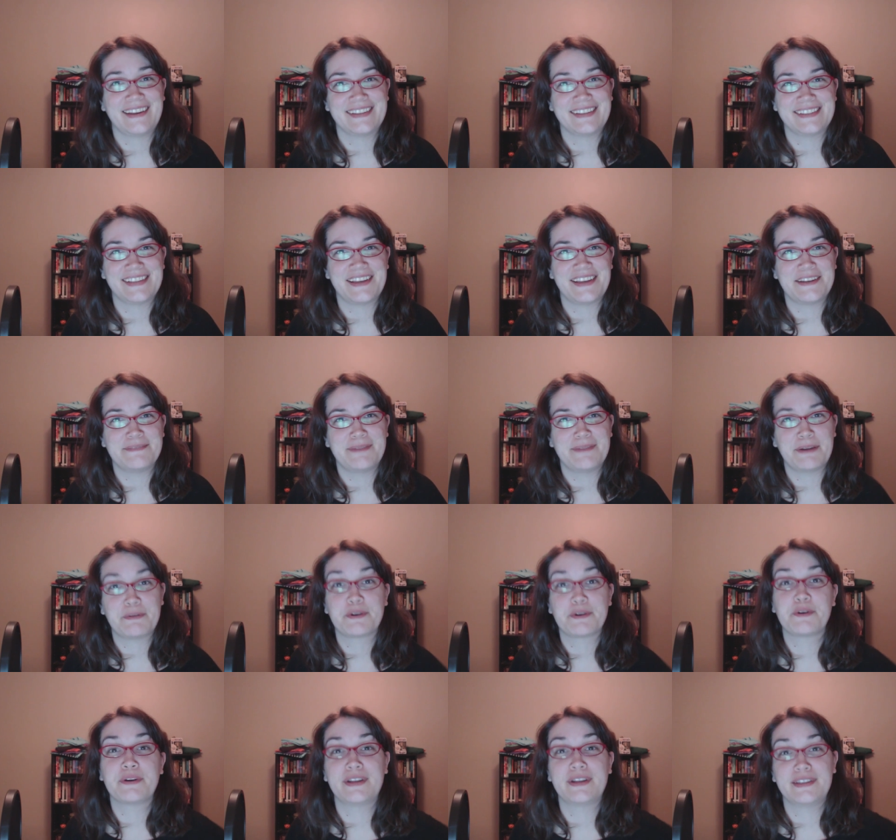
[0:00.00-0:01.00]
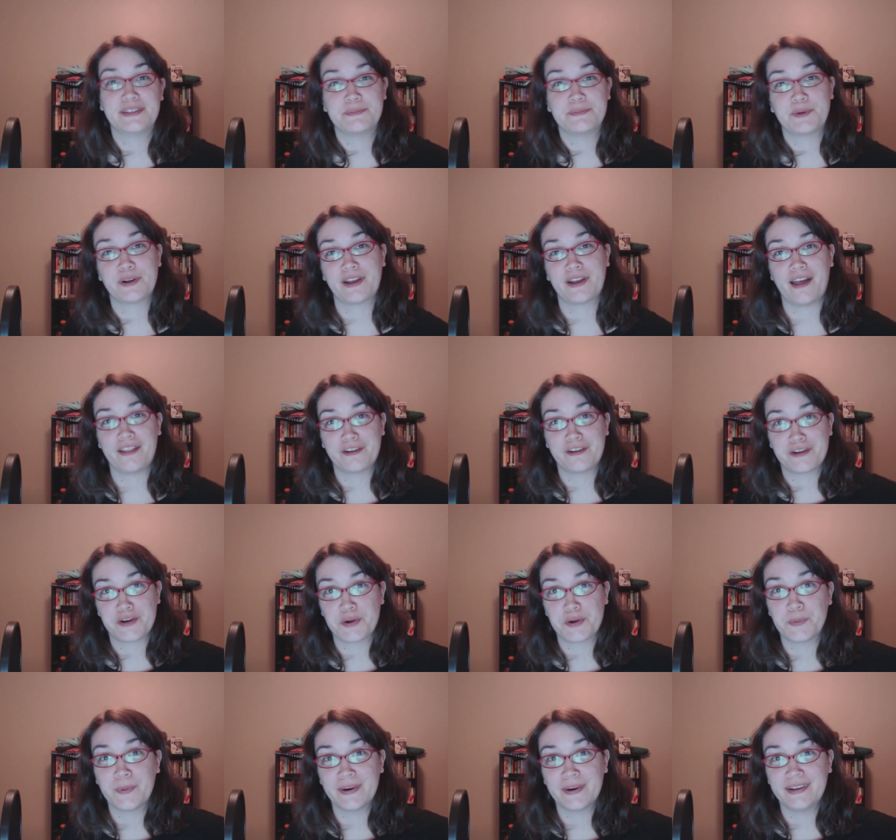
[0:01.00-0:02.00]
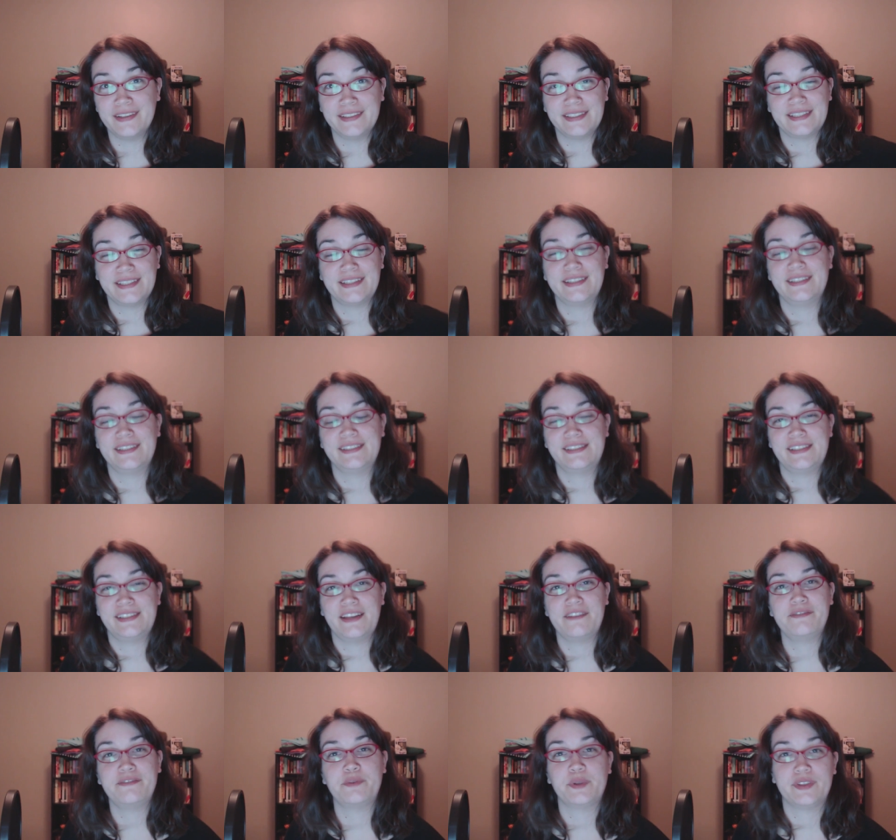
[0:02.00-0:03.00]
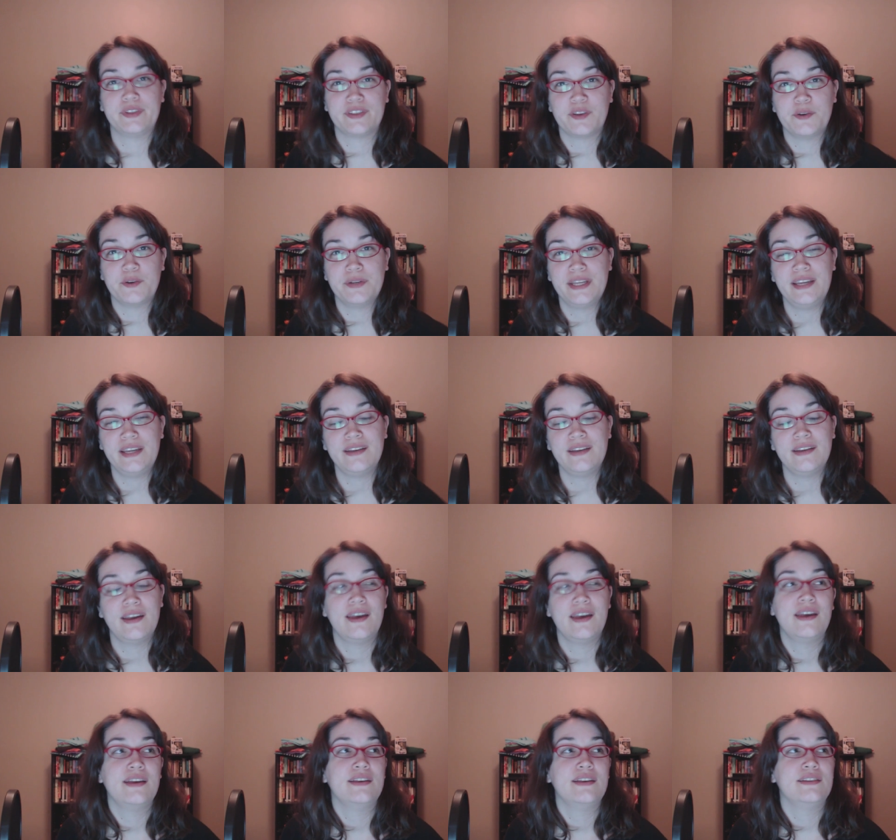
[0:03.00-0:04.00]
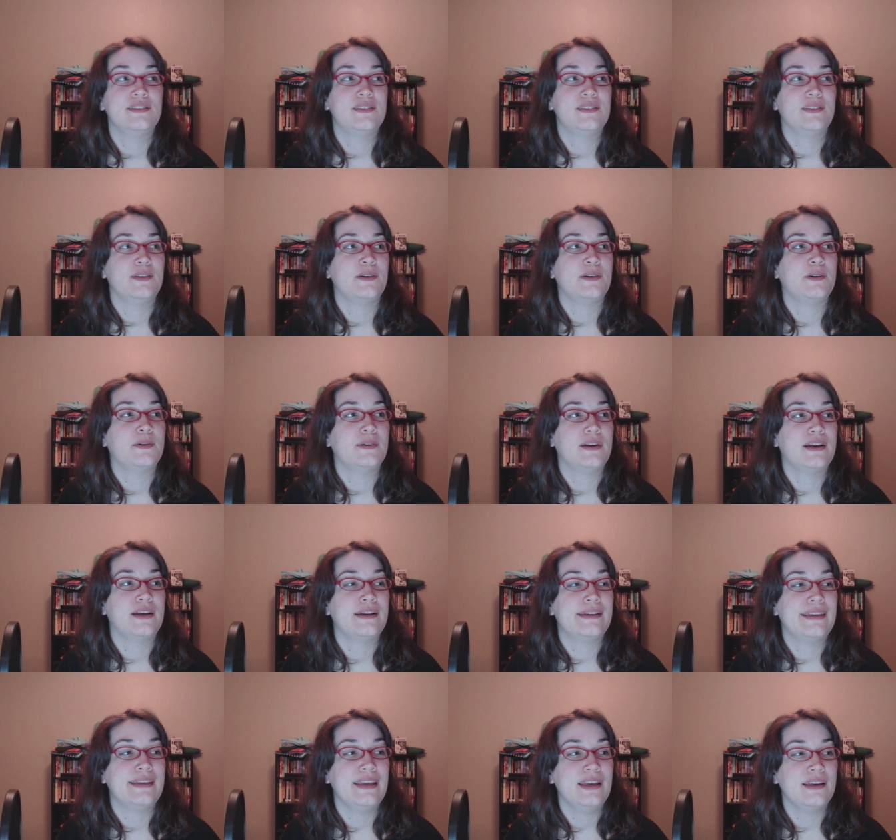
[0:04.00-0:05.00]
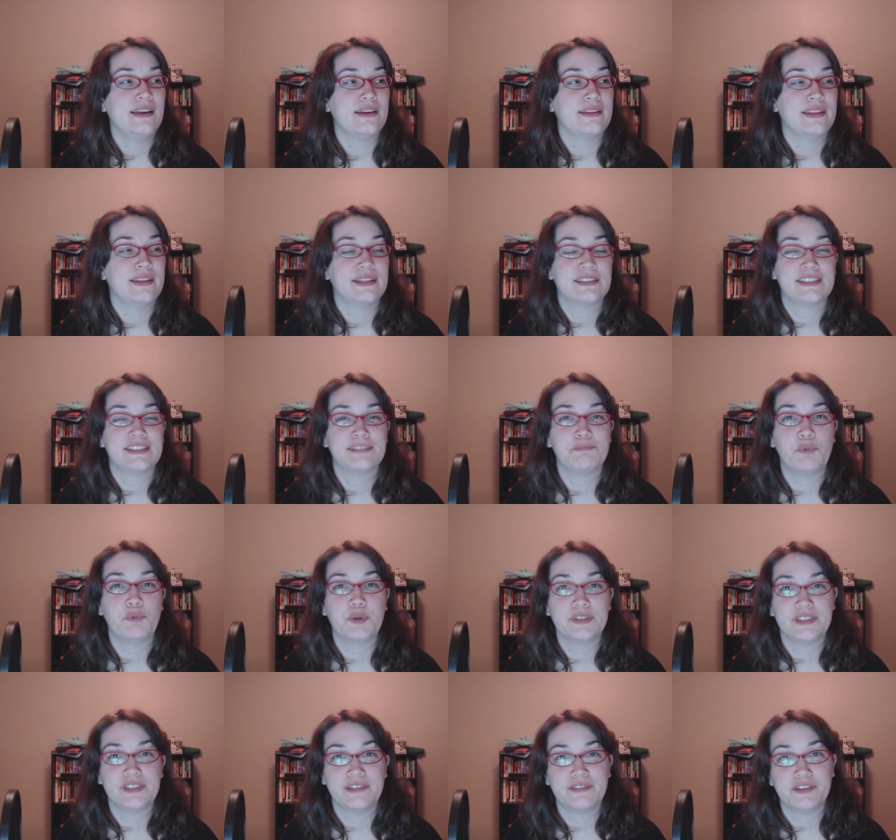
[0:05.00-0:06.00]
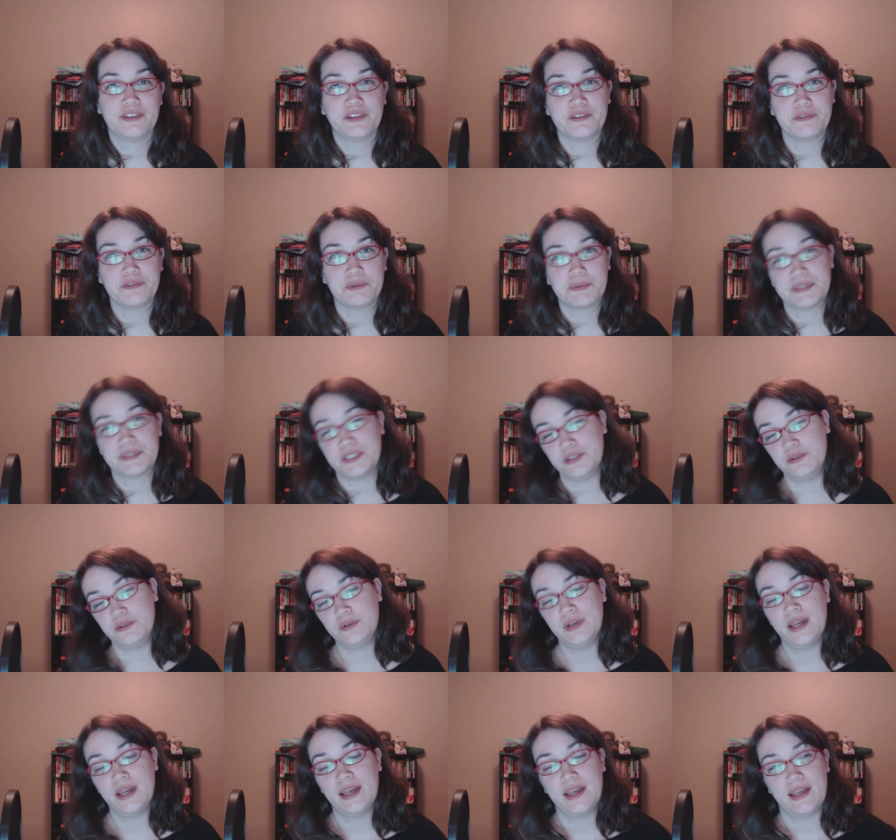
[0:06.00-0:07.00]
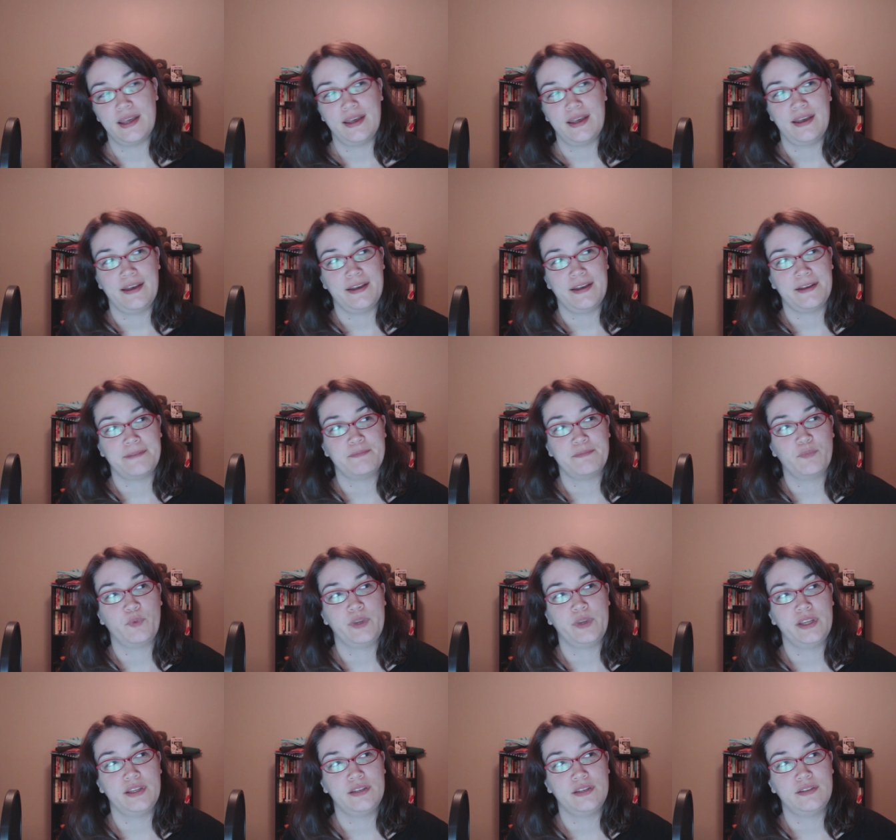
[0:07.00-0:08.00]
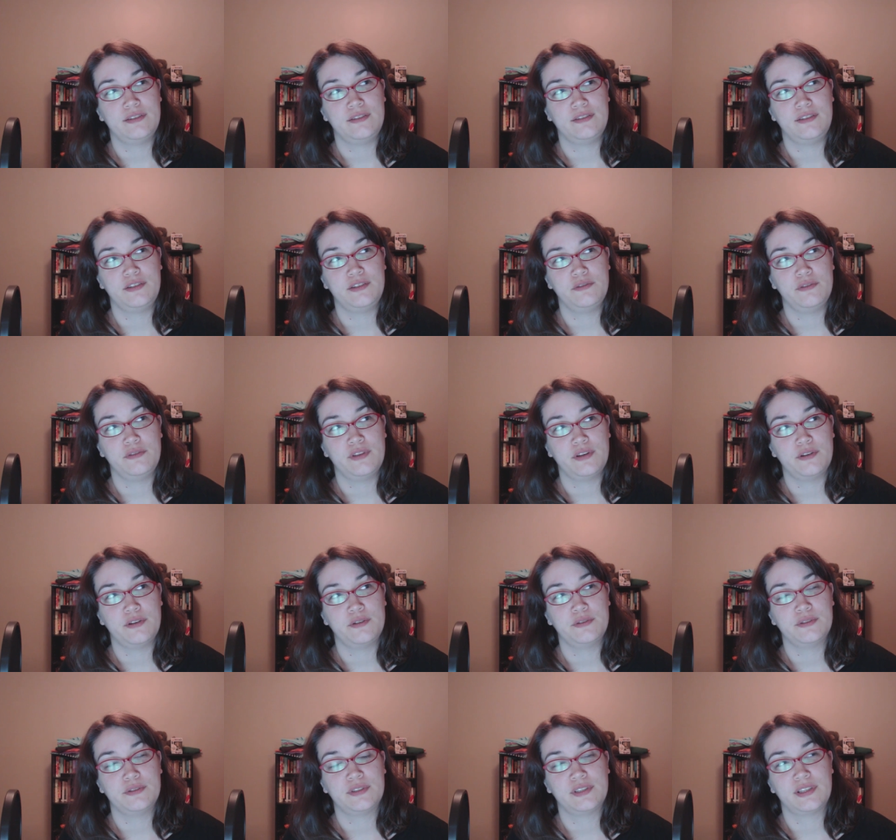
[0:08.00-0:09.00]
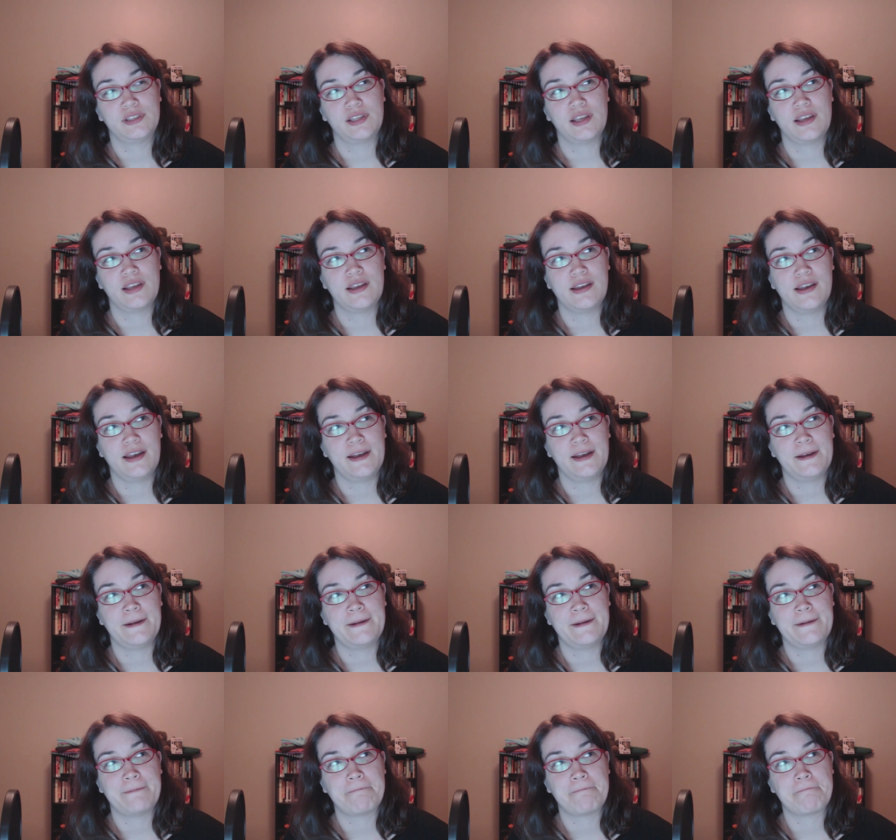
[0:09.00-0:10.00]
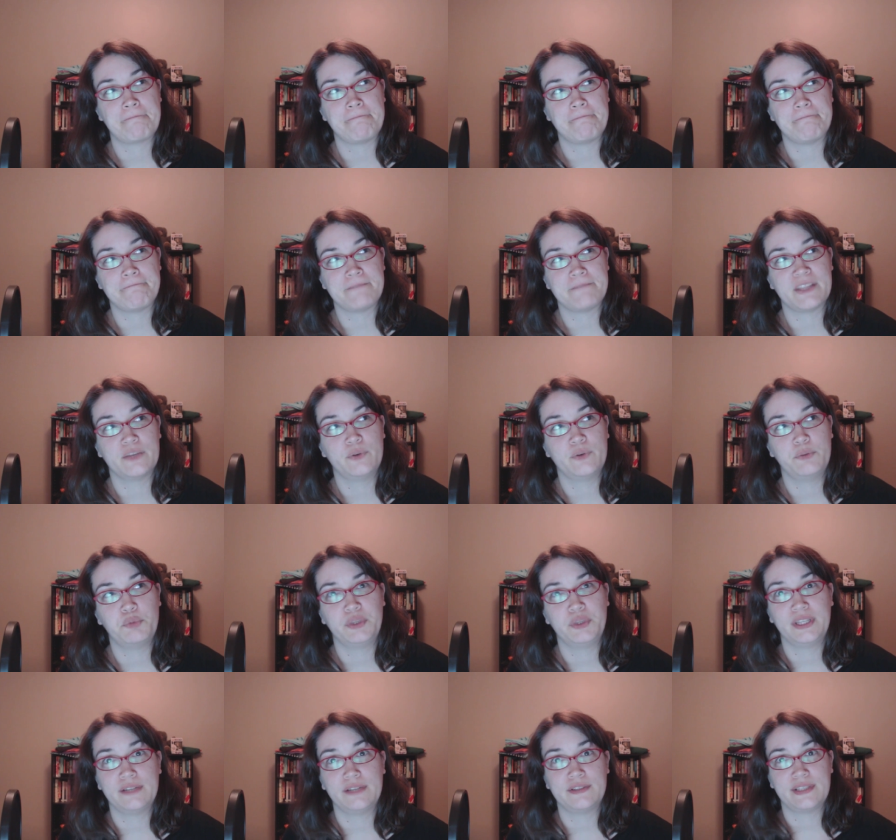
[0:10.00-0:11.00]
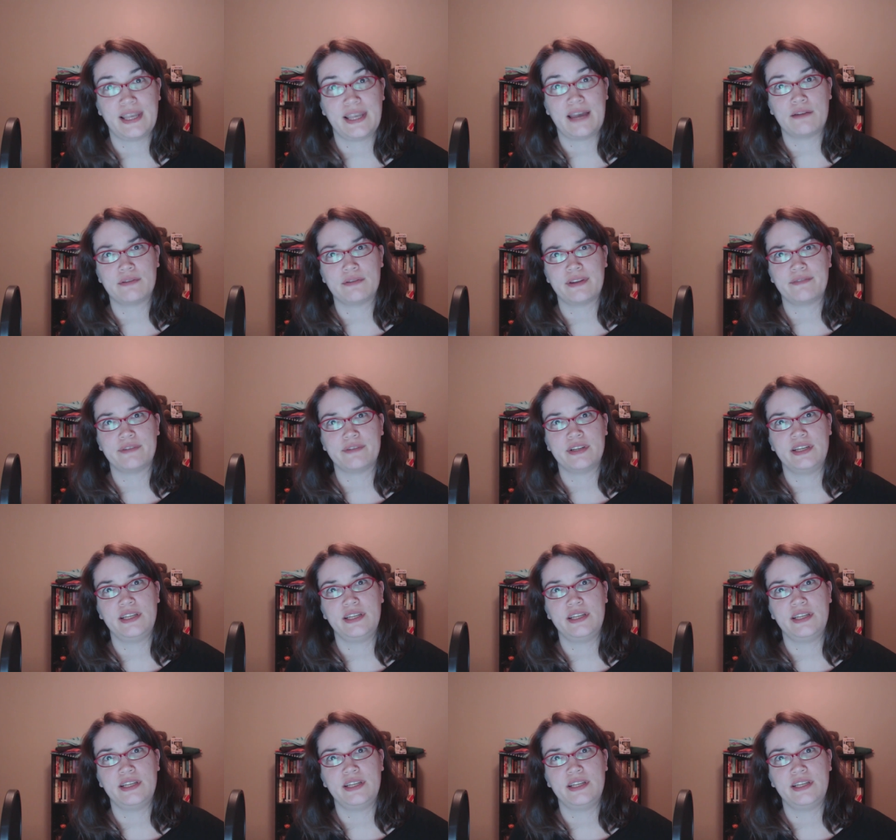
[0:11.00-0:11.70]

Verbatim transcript: yeah, because um, I recorded some more Color Your World stuff with Scody. So, uh, yeah, that's more stuff to look forward to. Um, we do those. Uh, we put those out